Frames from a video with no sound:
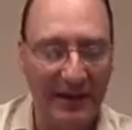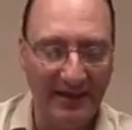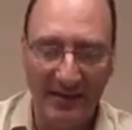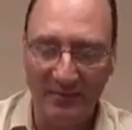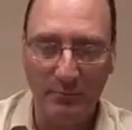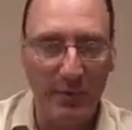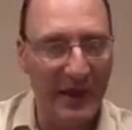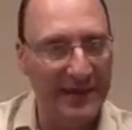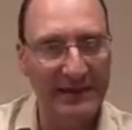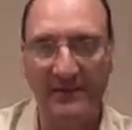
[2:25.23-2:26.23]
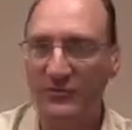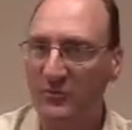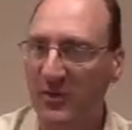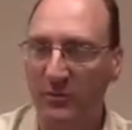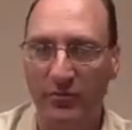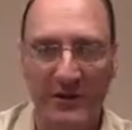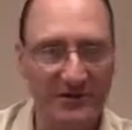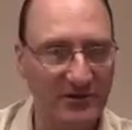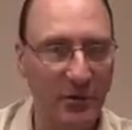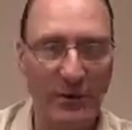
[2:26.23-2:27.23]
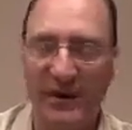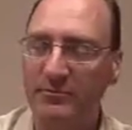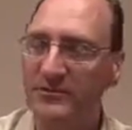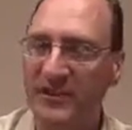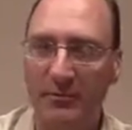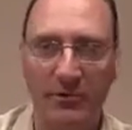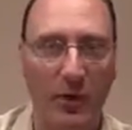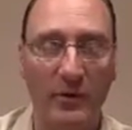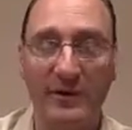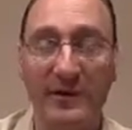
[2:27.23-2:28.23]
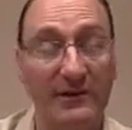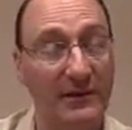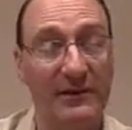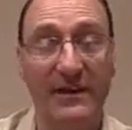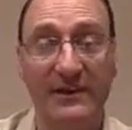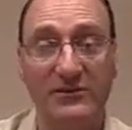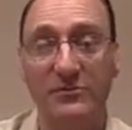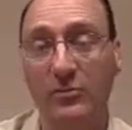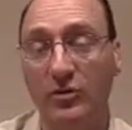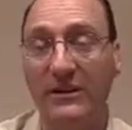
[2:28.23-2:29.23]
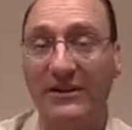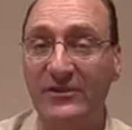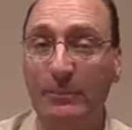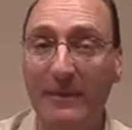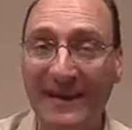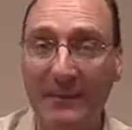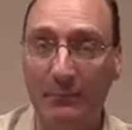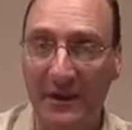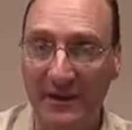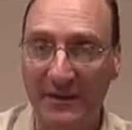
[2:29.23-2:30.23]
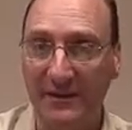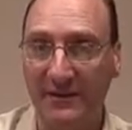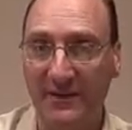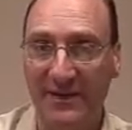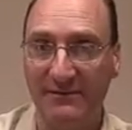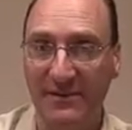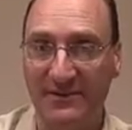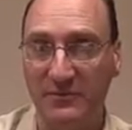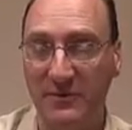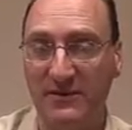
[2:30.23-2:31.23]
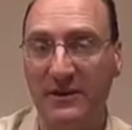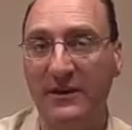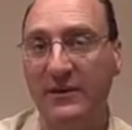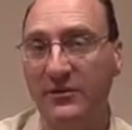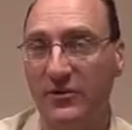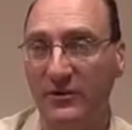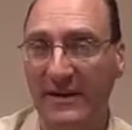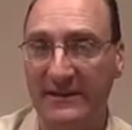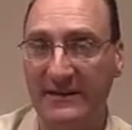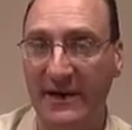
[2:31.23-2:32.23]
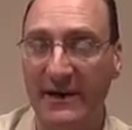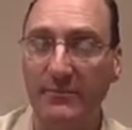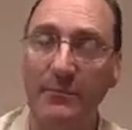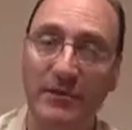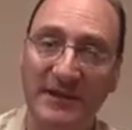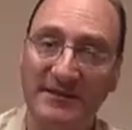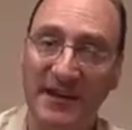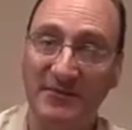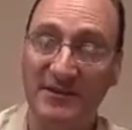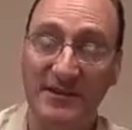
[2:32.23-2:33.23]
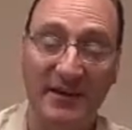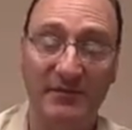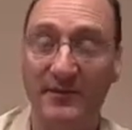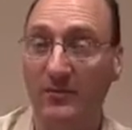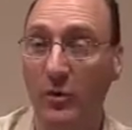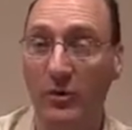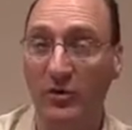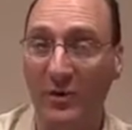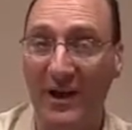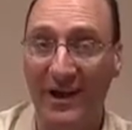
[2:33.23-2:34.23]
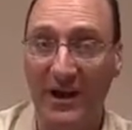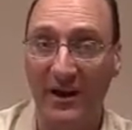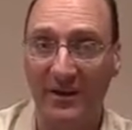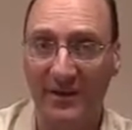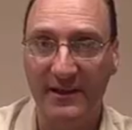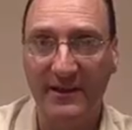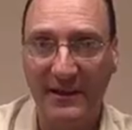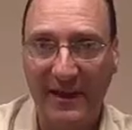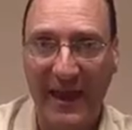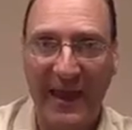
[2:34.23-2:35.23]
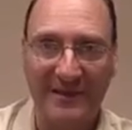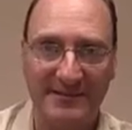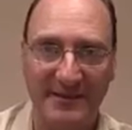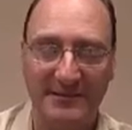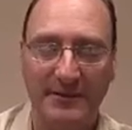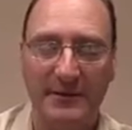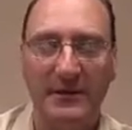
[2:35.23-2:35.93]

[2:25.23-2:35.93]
And then buying, just because prices going up, just kept going, and then actually people could actually make money in that investment during that time, plus have the safety of going into a hard asset.